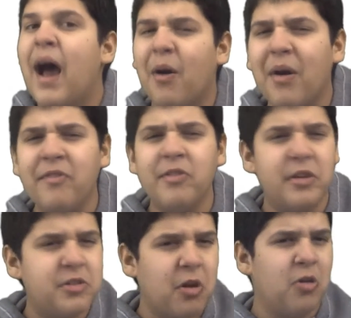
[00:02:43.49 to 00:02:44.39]
However,
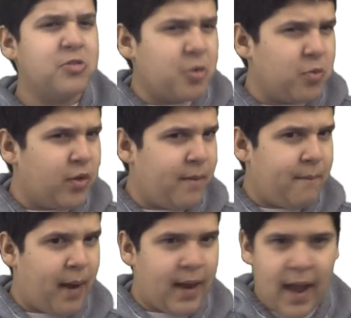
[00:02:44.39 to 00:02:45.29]
it's also written
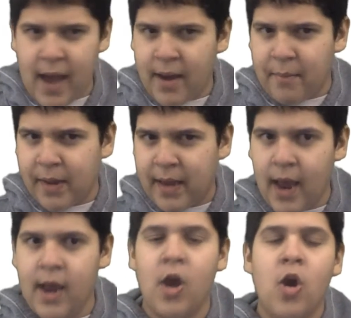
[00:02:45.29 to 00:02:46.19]
by Adam
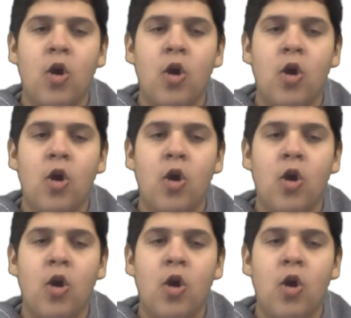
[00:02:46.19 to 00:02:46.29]
McKay,